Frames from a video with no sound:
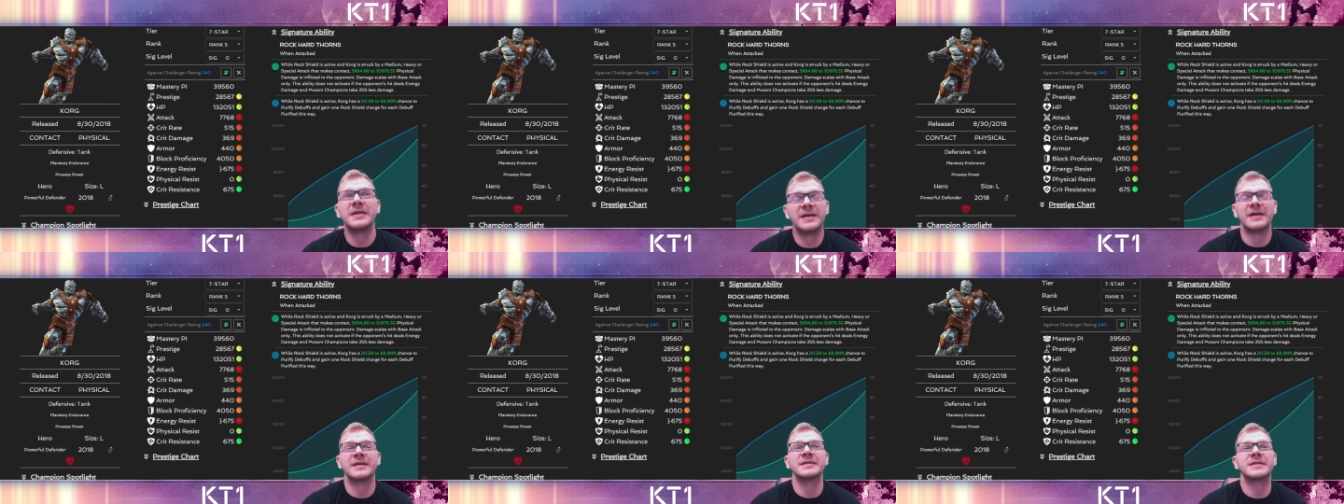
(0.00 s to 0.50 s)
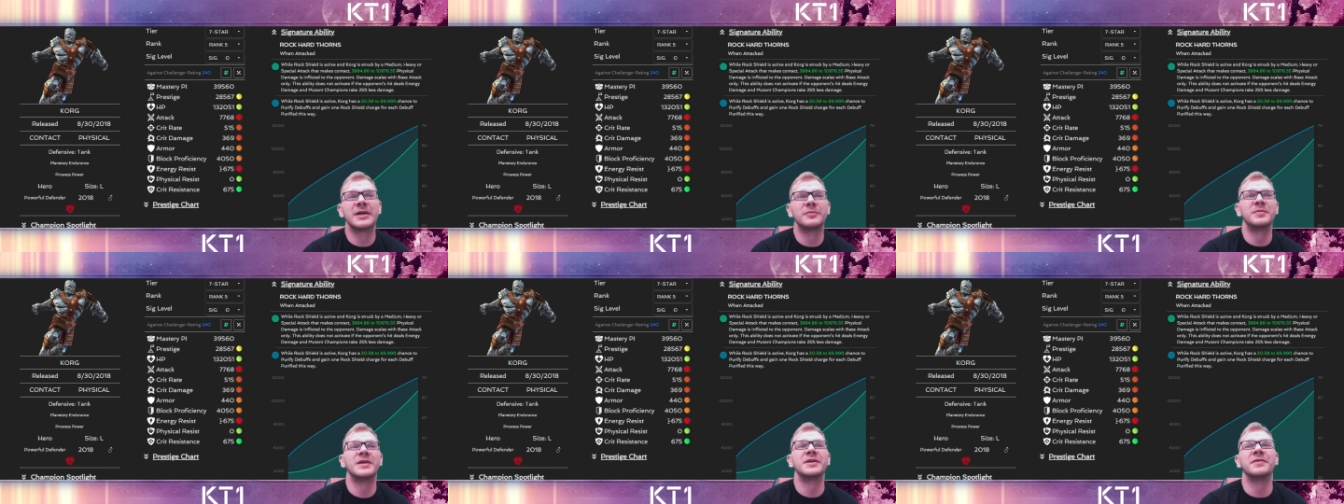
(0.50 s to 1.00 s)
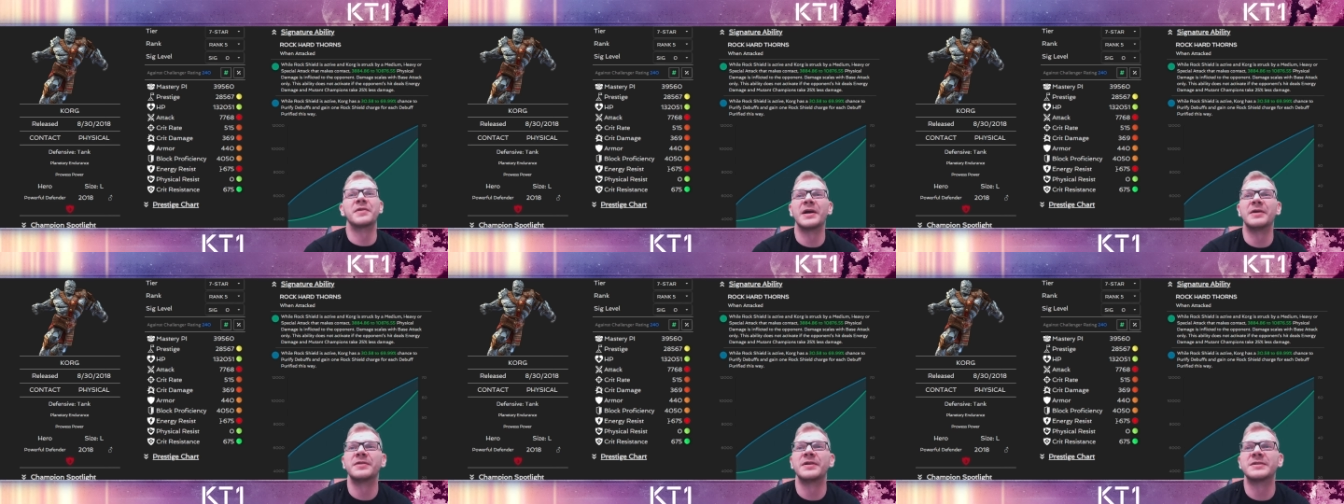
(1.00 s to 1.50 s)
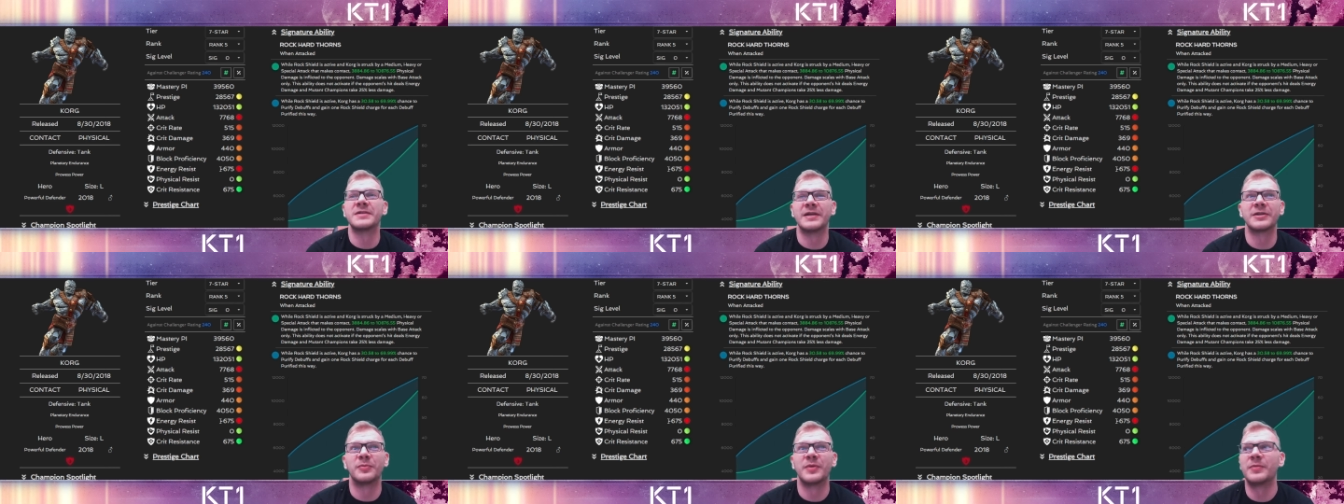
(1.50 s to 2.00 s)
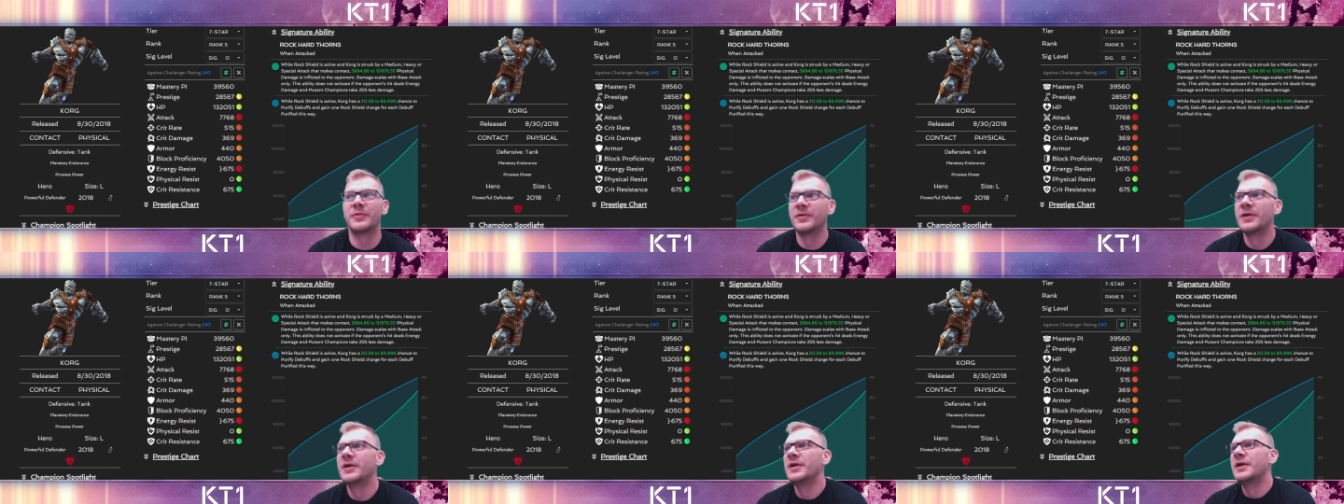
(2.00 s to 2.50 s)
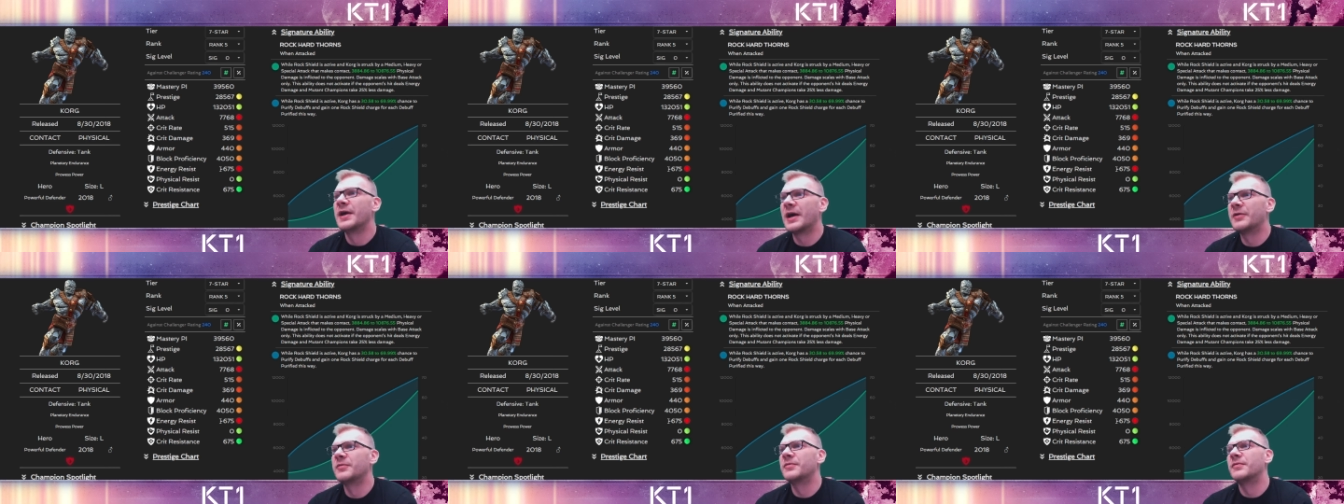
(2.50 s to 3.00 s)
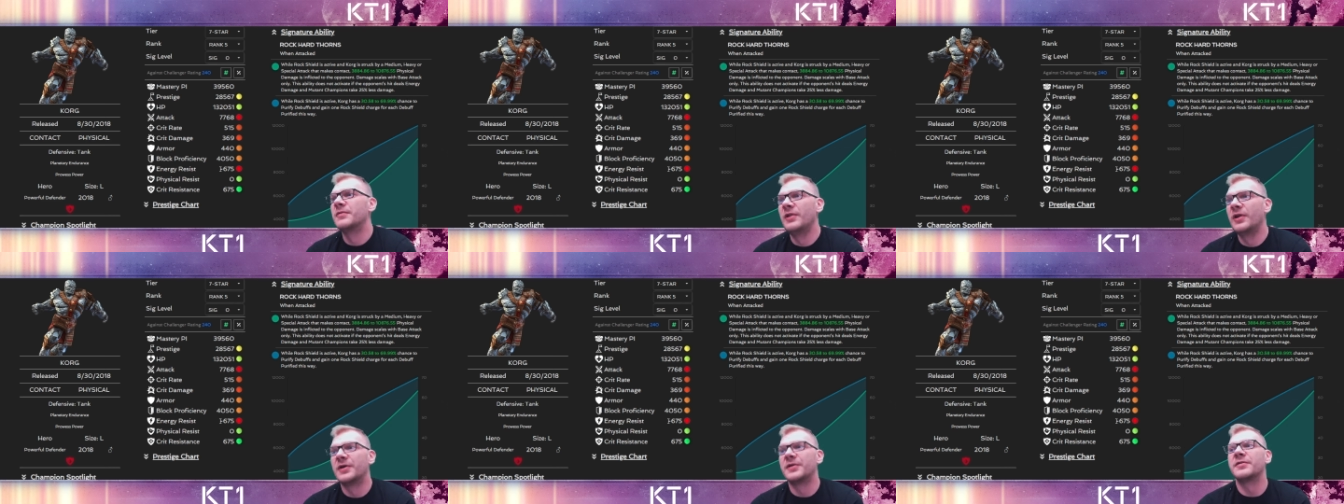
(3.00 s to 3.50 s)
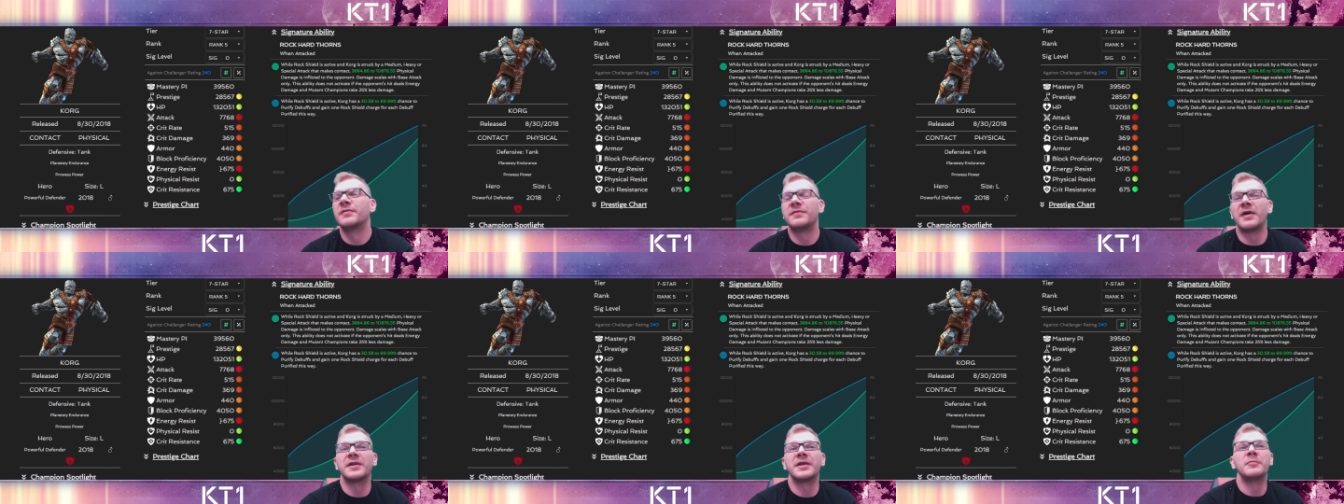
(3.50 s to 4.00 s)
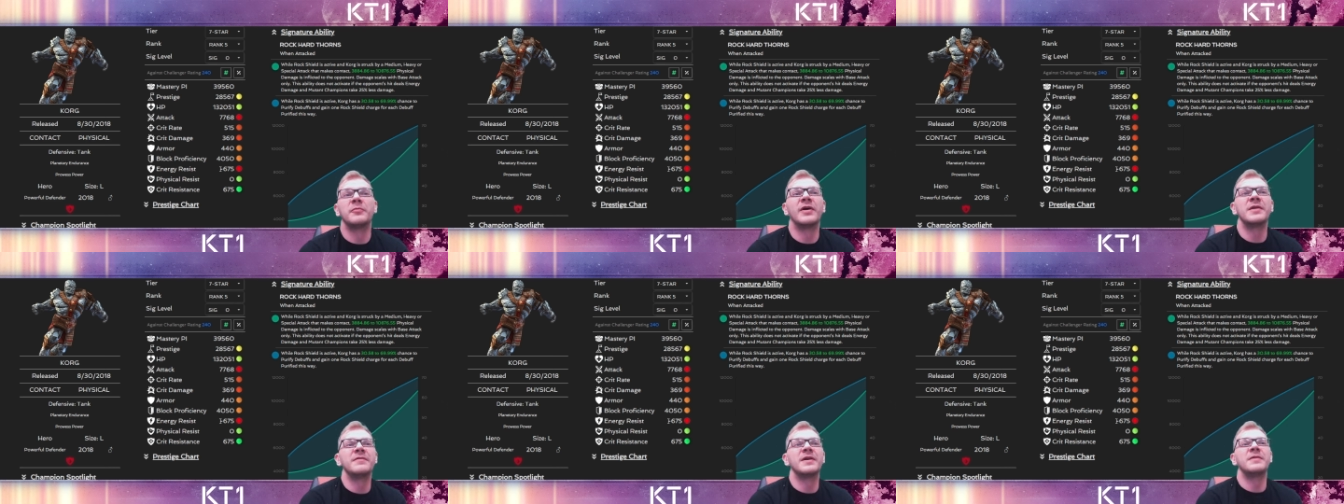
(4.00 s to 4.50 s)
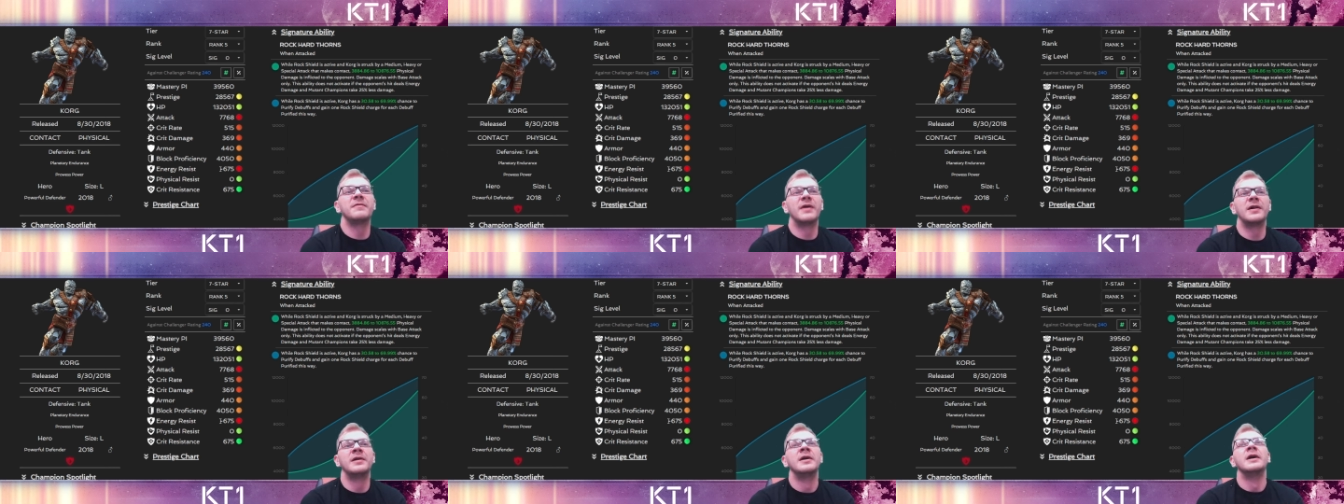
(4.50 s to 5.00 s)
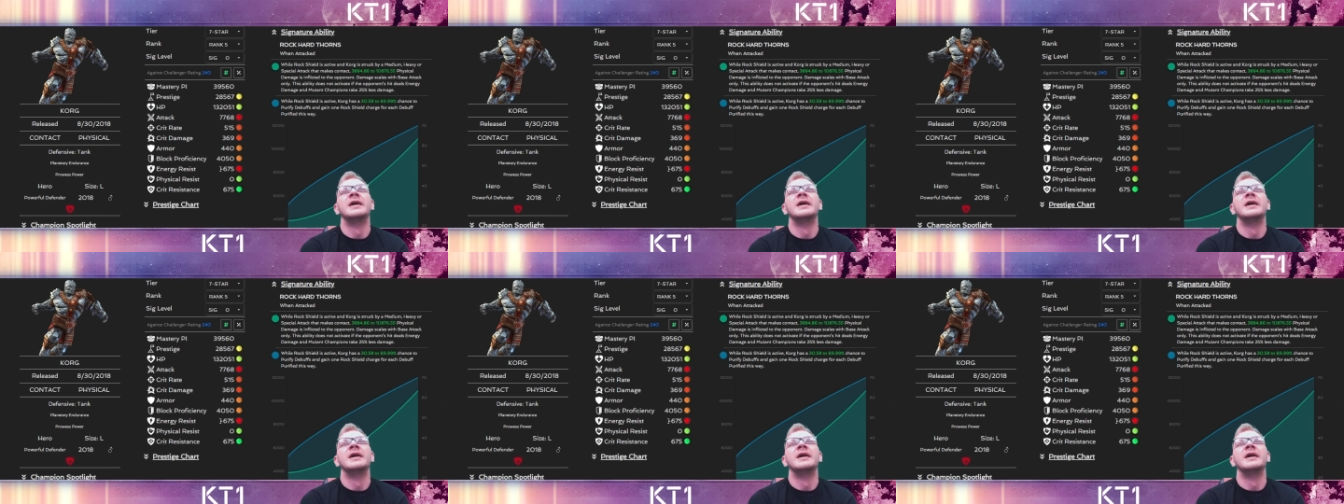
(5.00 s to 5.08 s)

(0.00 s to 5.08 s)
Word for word: does have plenty of counters and a lot of people have learned to fight him very, very well.